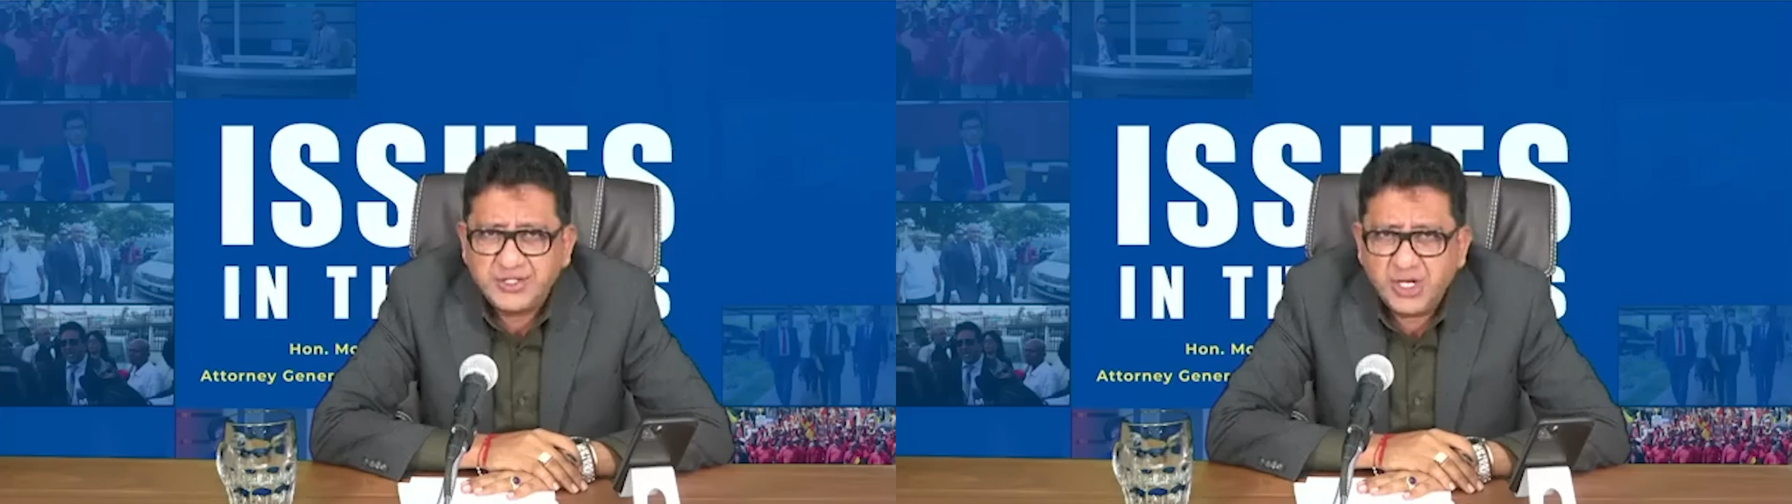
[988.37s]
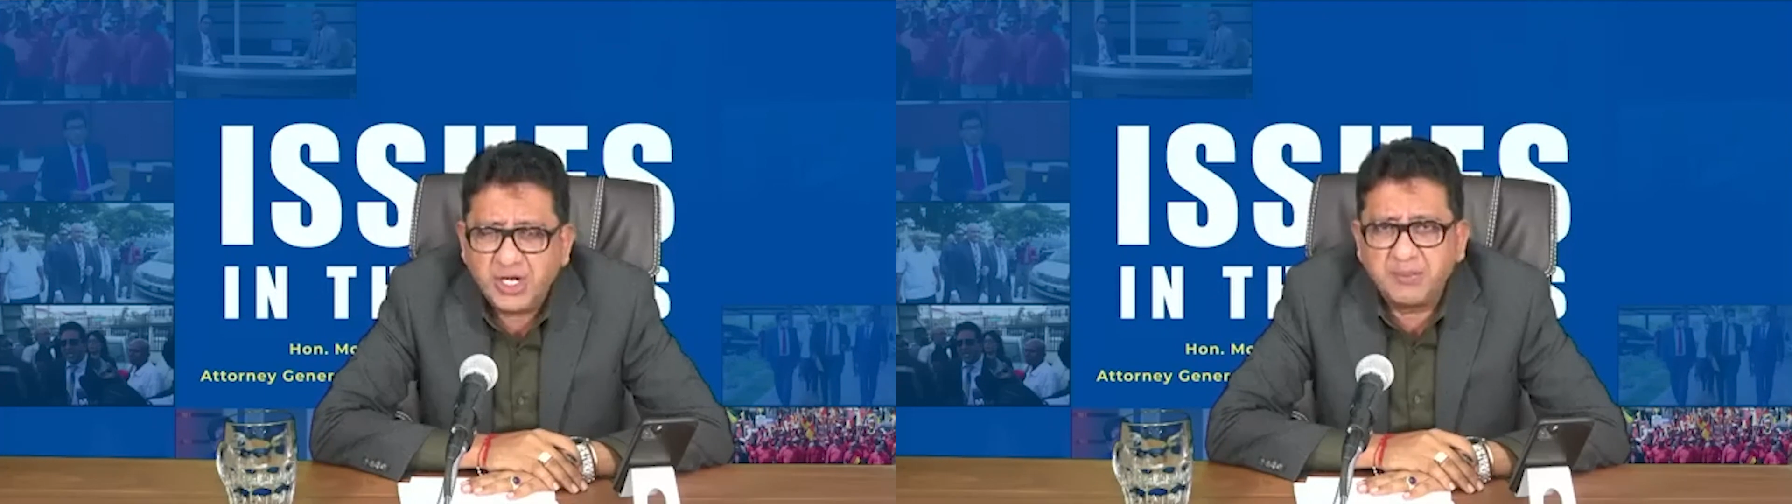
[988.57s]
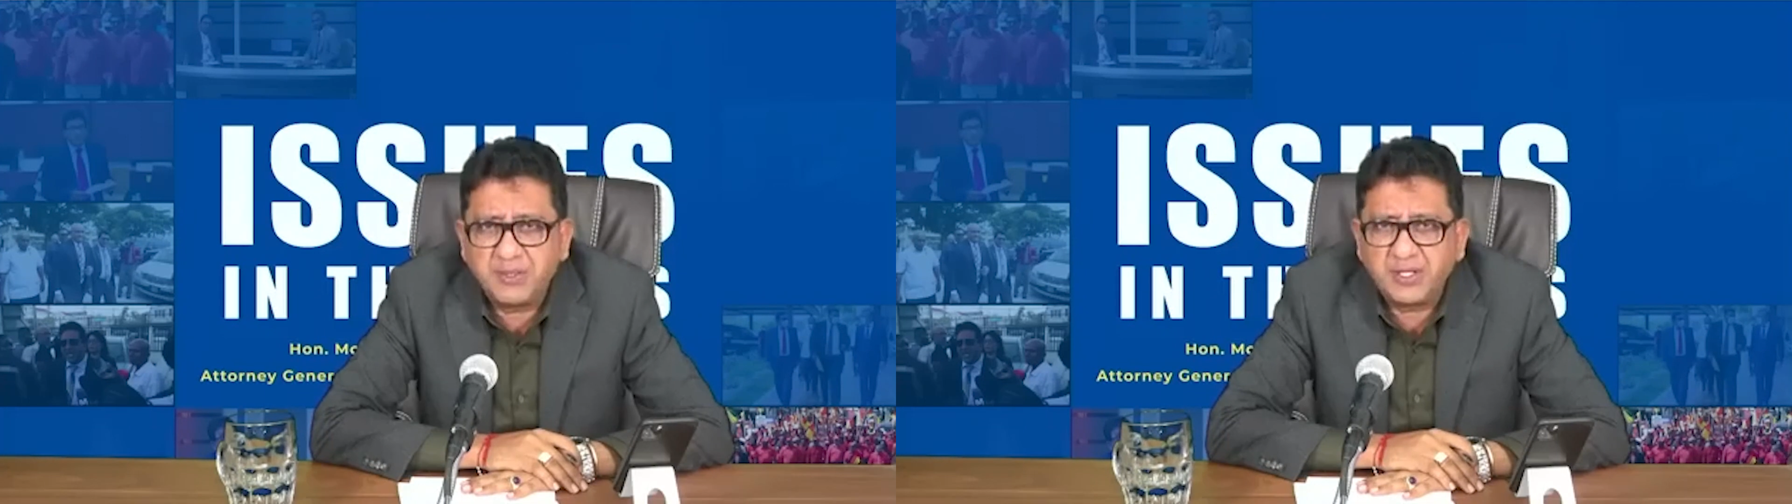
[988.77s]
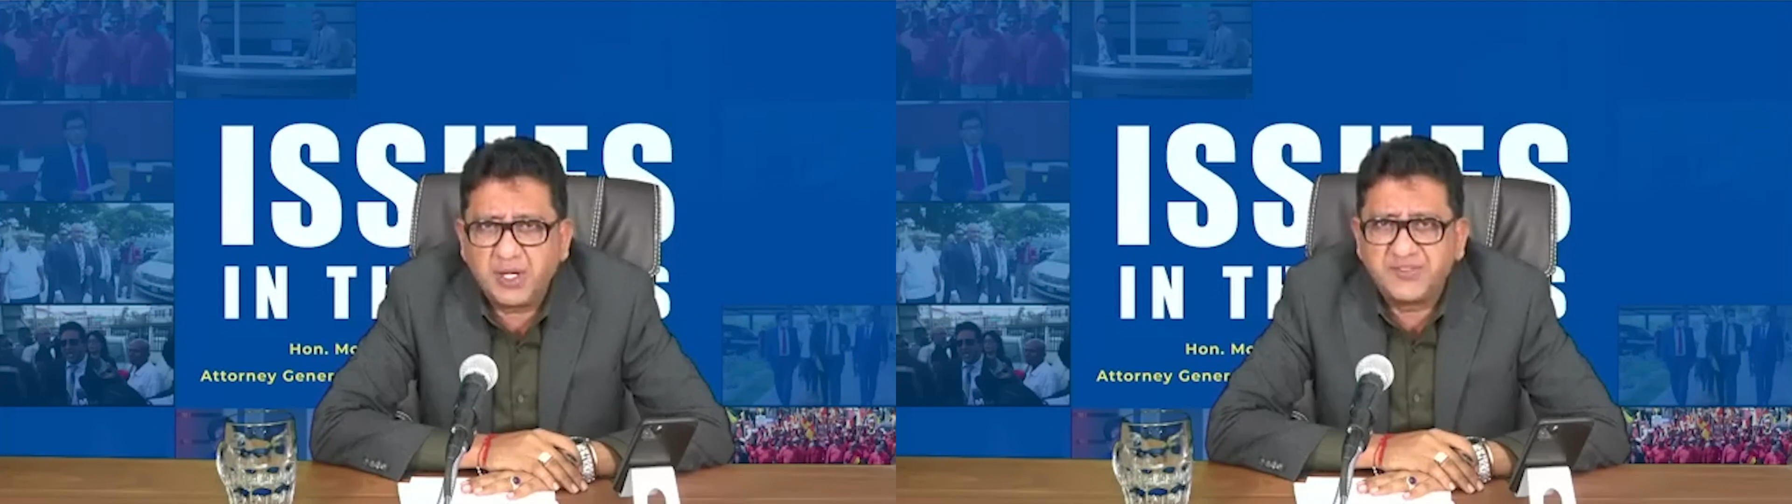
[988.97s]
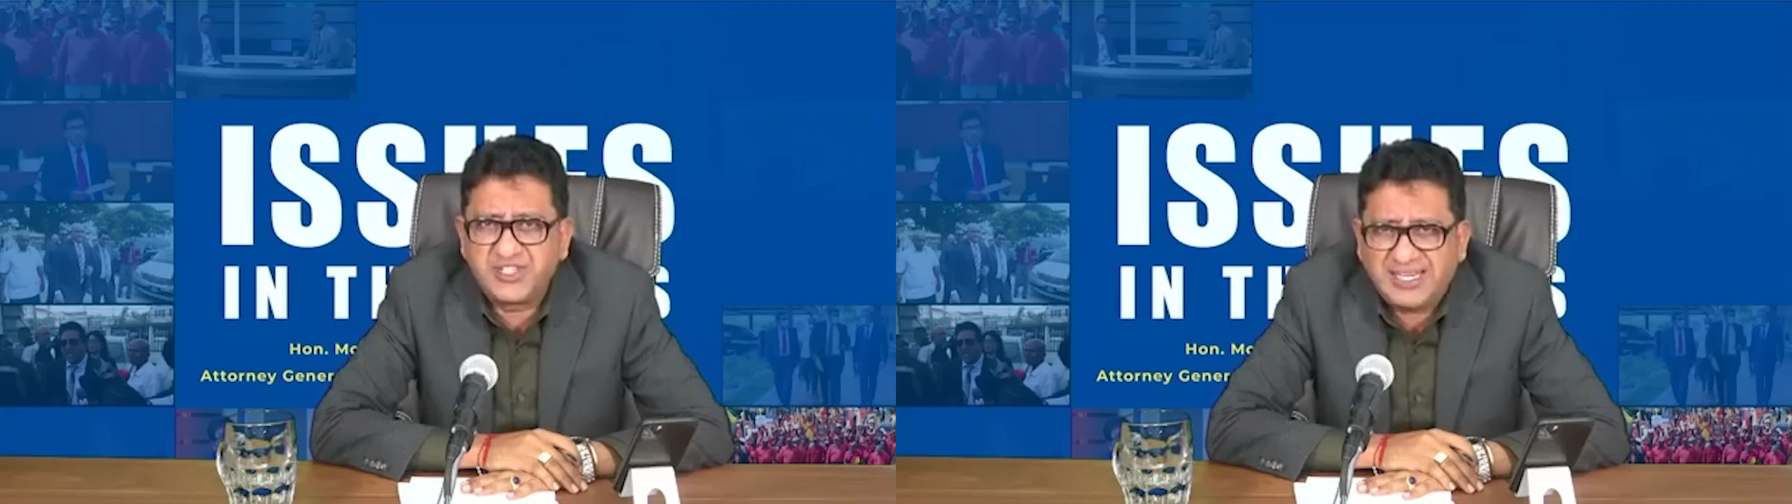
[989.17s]
chairman
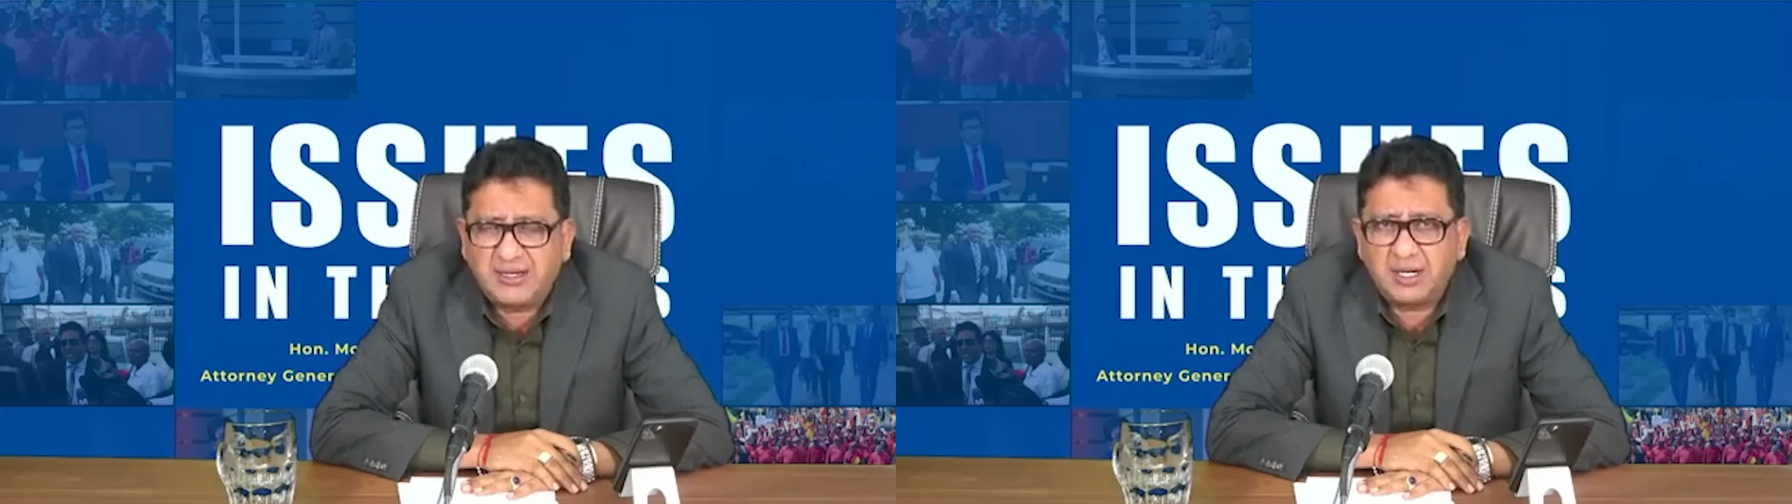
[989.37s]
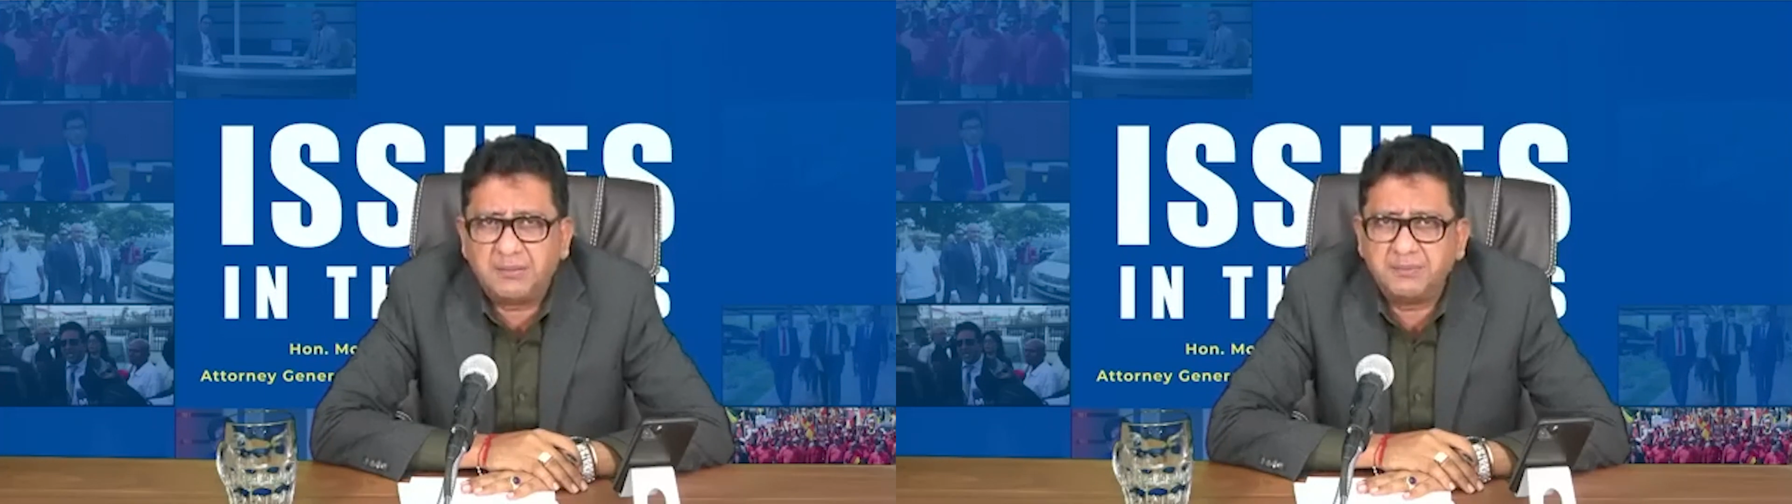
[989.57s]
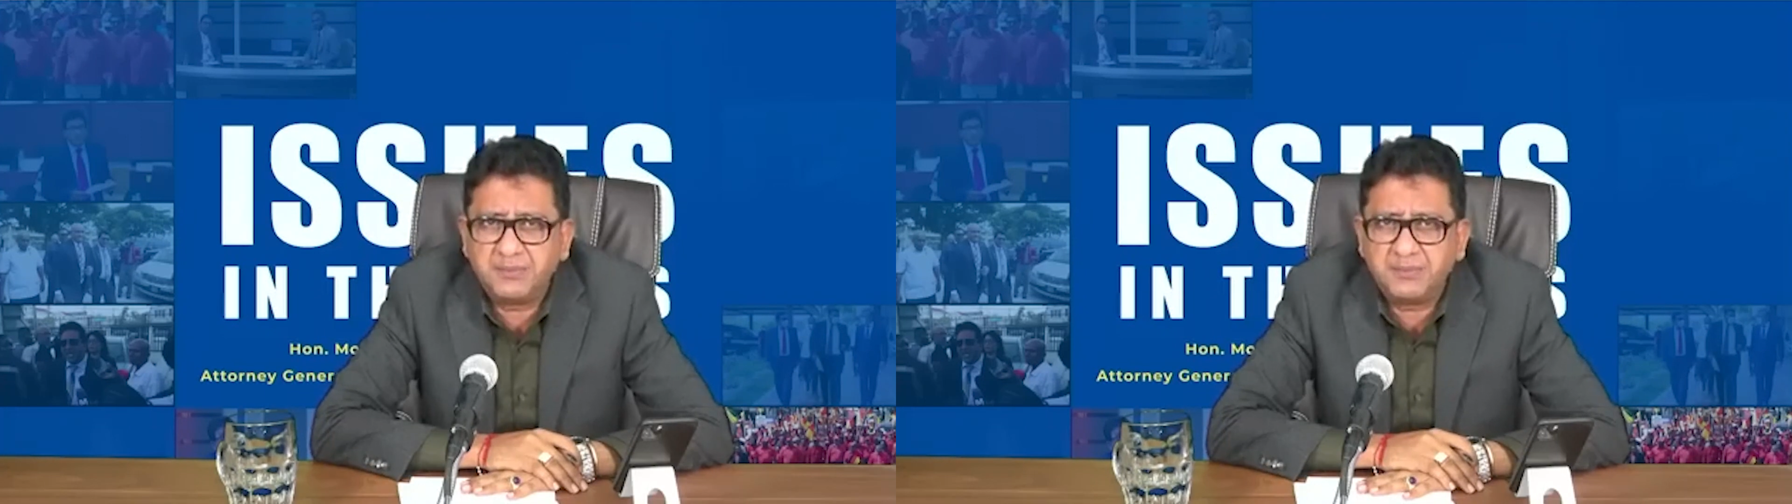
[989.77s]
of GCOM,